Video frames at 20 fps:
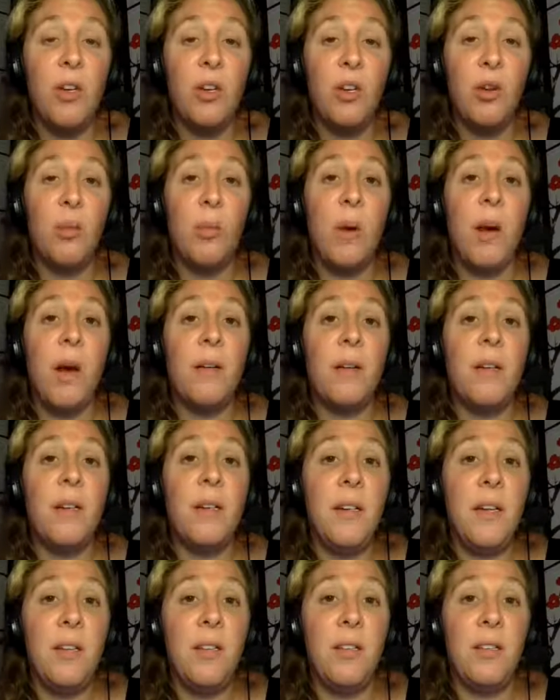your body
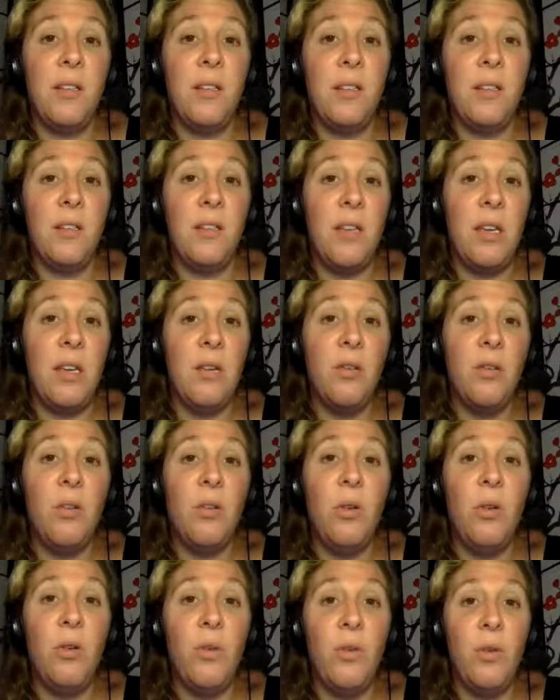needs to
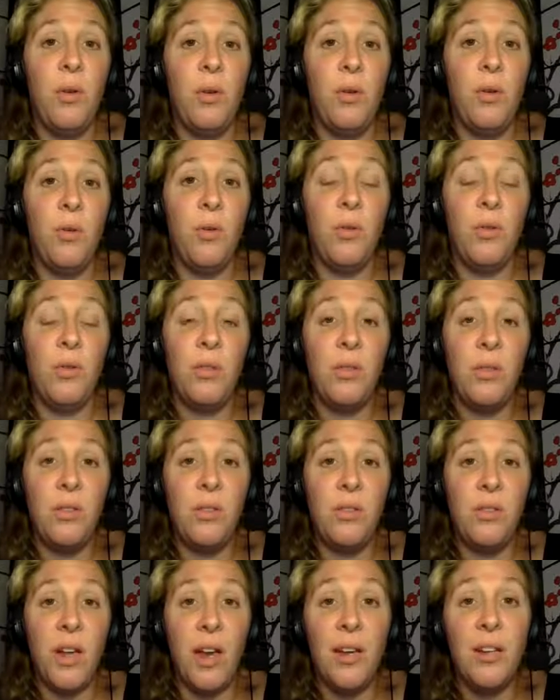seal those
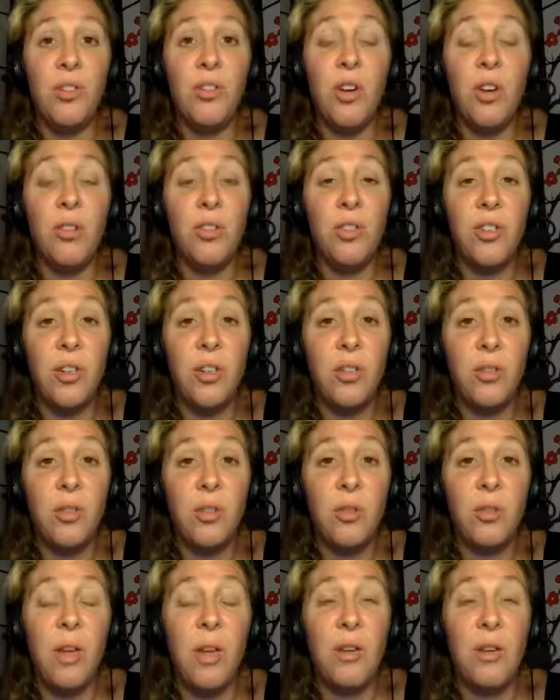tight junctions
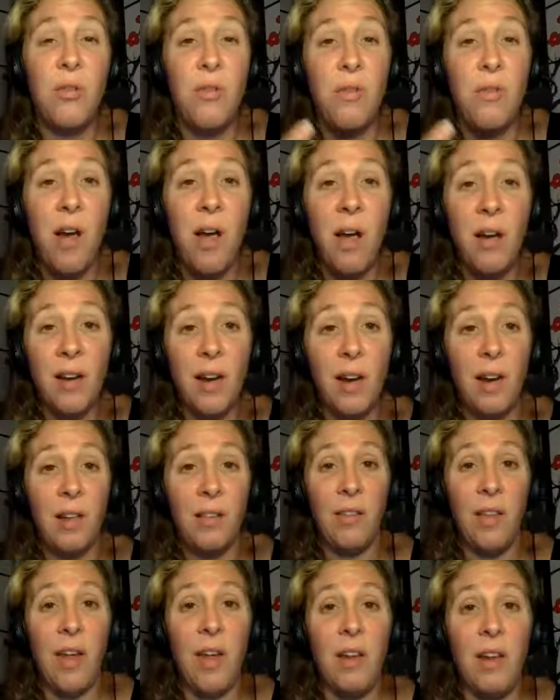so that you're not
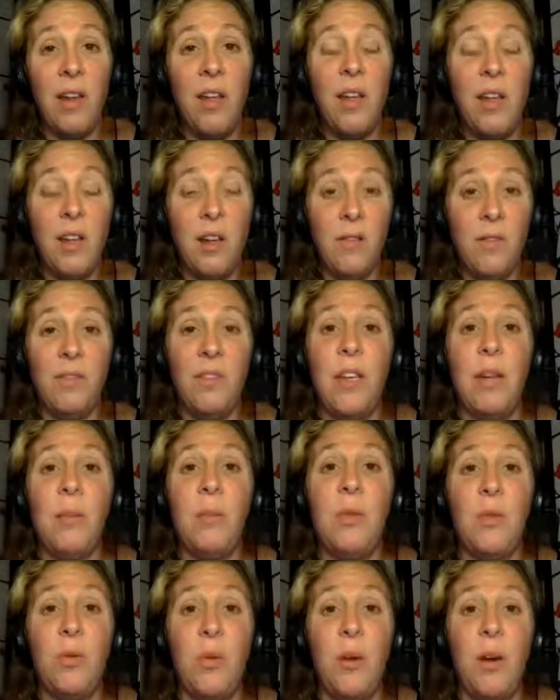getting that
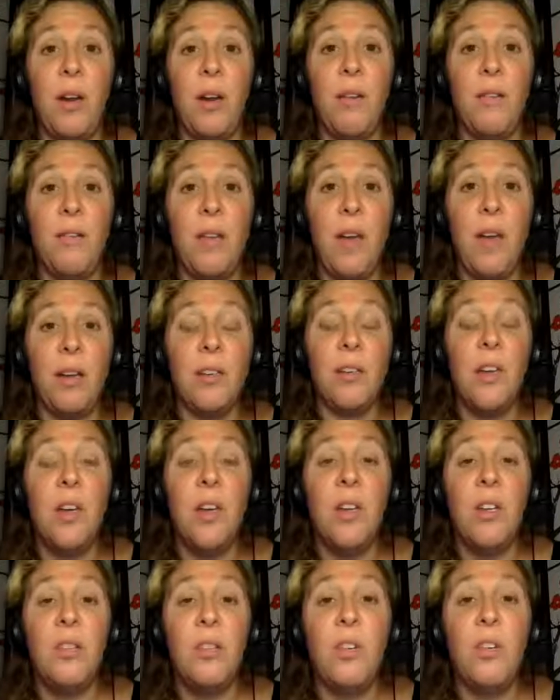inflammatory effect.
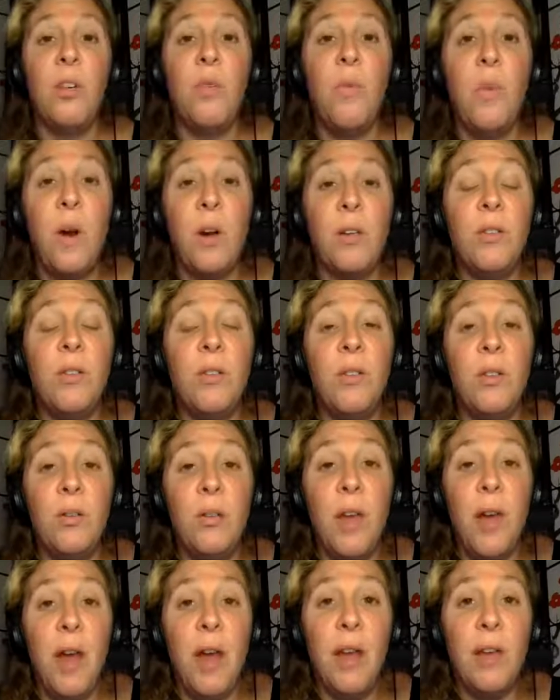So you want to do
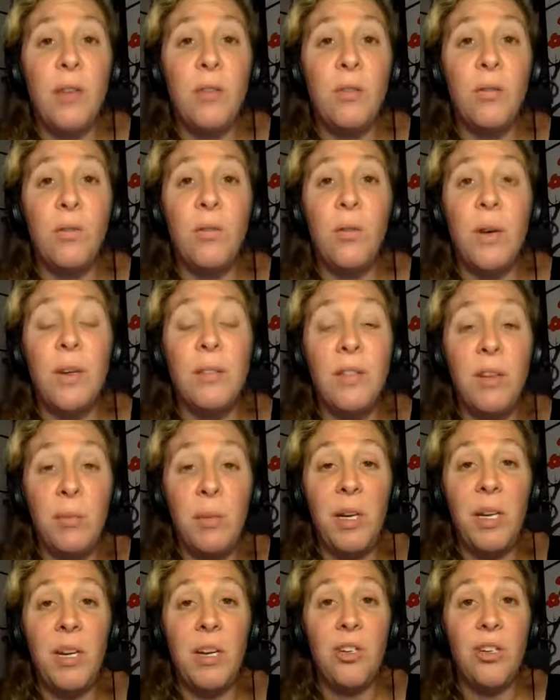that through
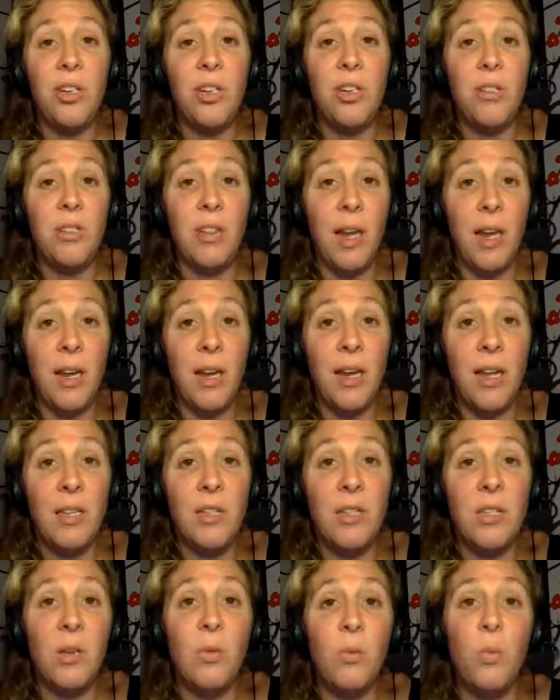elimination
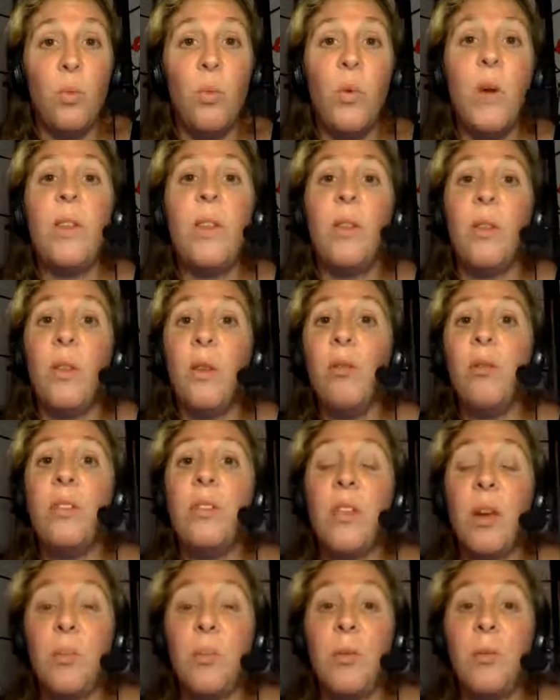diets with
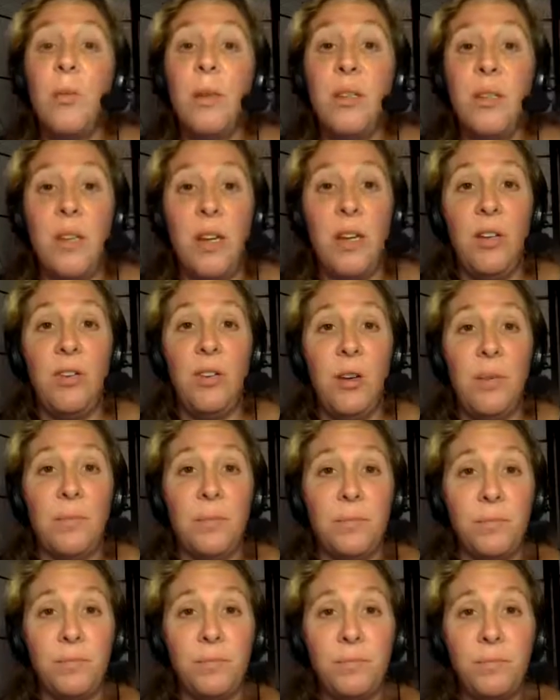those supplementation.
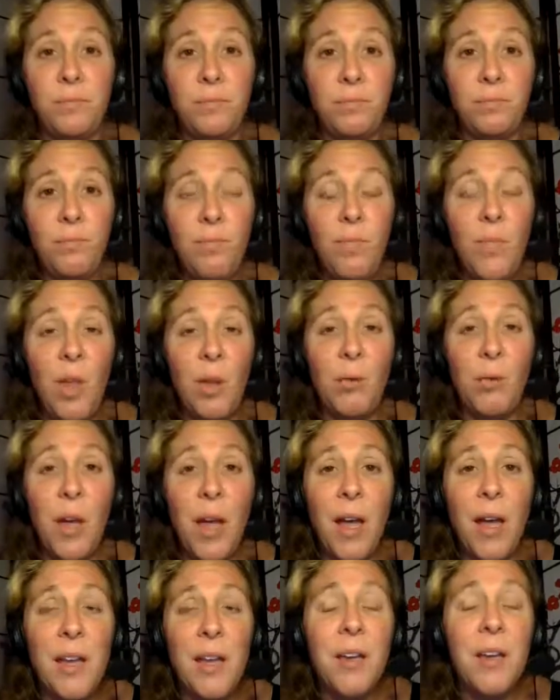
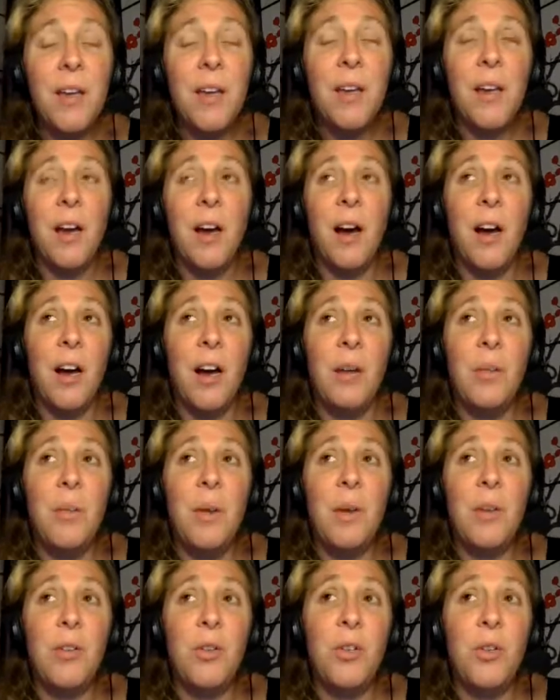Okay.
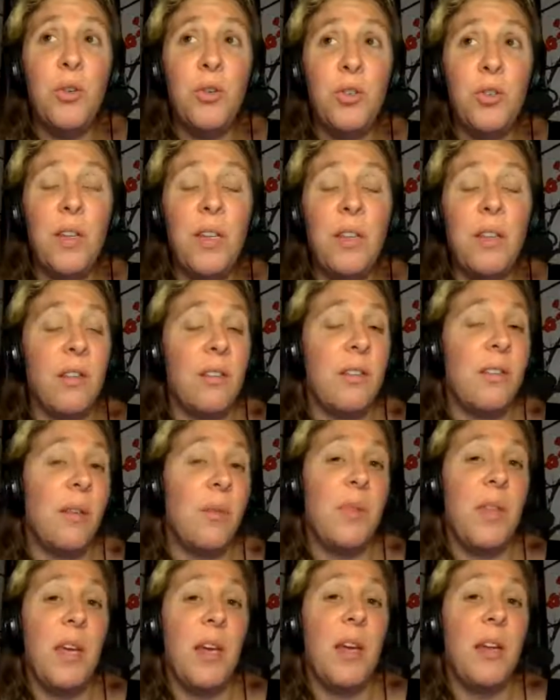Usually that's
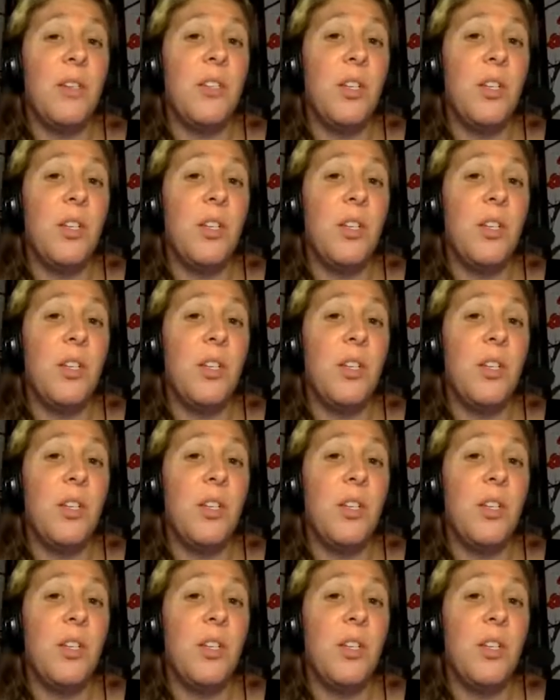something I